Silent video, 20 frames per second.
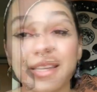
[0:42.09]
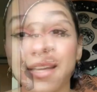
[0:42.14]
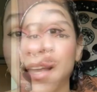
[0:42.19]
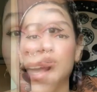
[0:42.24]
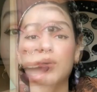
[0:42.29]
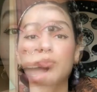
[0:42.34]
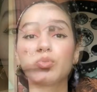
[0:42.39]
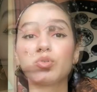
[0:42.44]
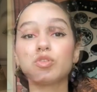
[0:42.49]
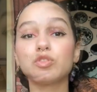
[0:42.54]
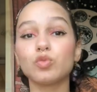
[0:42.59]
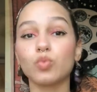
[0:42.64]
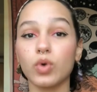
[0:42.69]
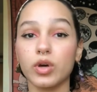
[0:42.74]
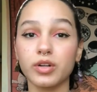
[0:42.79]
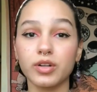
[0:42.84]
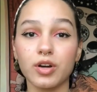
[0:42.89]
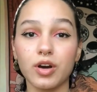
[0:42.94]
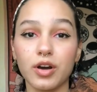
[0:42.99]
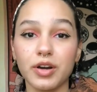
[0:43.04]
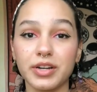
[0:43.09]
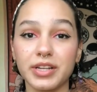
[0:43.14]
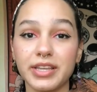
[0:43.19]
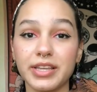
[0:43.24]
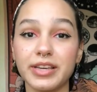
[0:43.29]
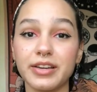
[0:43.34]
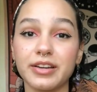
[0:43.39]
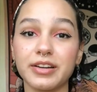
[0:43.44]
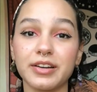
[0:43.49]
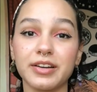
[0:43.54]
So I pulled one card
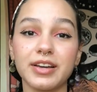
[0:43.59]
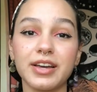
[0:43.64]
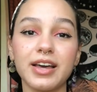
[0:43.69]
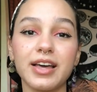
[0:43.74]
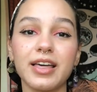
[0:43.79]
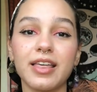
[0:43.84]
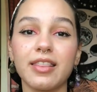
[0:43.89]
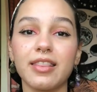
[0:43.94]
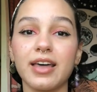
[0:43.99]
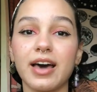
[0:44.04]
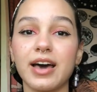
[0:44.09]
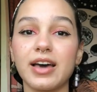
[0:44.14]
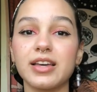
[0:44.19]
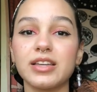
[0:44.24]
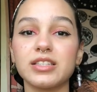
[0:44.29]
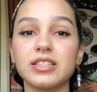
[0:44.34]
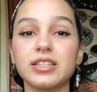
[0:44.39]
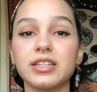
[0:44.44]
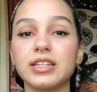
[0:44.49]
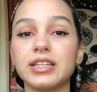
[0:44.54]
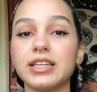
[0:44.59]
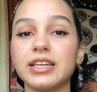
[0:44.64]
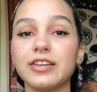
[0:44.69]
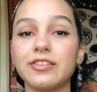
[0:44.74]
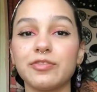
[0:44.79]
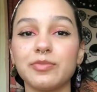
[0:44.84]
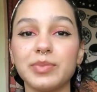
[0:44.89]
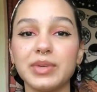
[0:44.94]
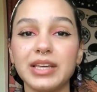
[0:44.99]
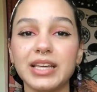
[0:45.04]
here that is gonna give
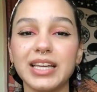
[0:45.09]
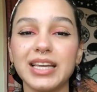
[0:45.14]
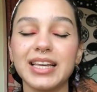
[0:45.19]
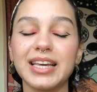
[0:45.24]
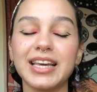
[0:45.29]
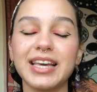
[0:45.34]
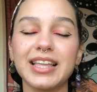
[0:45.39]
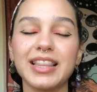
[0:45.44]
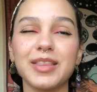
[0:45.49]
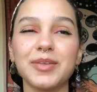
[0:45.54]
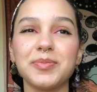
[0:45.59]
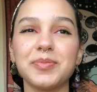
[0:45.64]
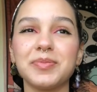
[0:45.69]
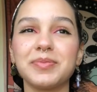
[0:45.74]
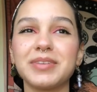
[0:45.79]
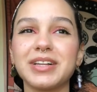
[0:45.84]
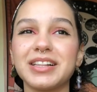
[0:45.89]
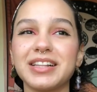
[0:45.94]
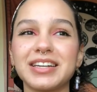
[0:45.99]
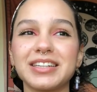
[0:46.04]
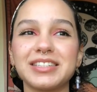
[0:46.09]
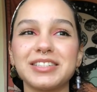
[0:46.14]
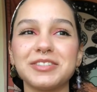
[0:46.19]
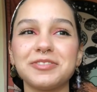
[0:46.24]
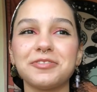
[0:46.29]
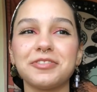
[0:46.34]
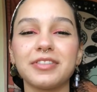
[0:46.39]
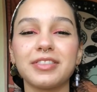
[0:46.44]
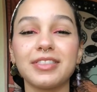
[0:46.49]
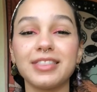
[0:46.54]
me the collective
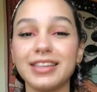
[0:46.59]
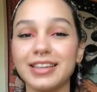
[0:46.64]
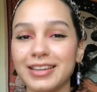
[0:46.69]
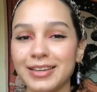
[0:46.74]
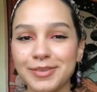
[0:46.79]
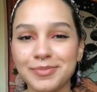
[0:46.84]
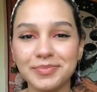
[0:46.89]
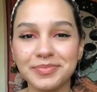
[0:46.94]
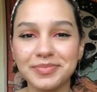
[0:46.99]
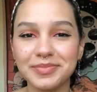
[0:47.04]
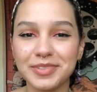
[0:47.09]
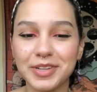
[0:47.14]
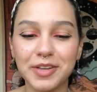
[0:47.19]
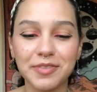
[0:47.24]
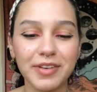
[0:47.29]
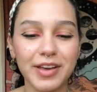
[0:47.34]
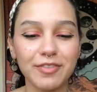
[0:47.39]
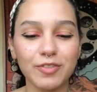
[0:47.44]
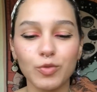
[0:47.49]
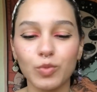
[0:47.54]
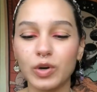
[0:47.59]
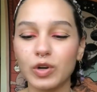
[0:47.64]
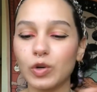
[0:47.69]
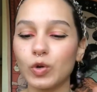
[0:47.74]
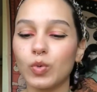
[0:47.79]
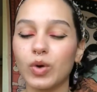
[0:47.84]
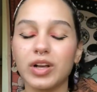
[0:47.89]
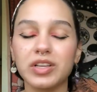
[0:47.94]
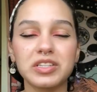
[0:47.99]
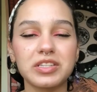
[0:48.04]
theme of everyone who
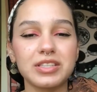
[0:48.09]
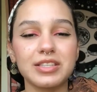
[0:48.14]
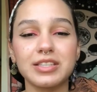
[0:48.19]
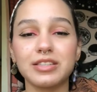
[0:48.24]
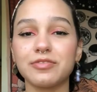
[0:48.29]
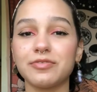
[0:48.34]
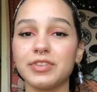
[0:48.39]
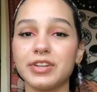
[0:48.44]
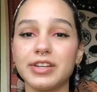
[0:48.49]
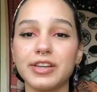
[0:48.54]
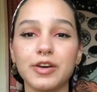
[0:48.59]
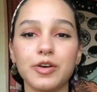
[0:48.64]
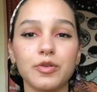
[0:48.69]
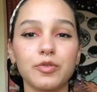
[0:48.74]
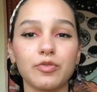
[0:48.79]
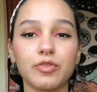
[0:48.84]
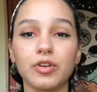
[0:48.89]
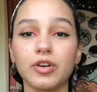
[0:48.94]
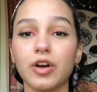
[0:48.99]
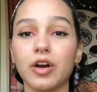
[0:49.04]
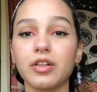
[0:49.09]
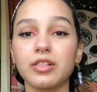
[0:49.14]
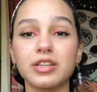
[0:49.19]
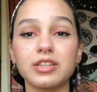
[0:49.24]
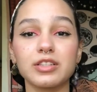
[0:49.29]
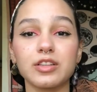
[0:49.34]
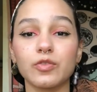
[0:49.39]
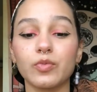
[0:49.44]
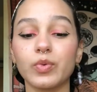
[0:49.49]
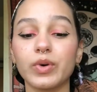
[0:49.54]
watched this video, regardless
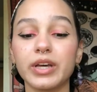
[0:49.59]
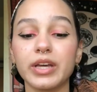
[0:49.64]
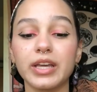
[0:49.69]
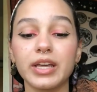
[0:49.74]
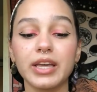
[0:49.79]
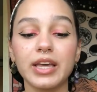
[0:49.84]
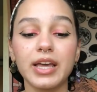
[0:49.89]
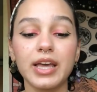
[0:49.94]
of what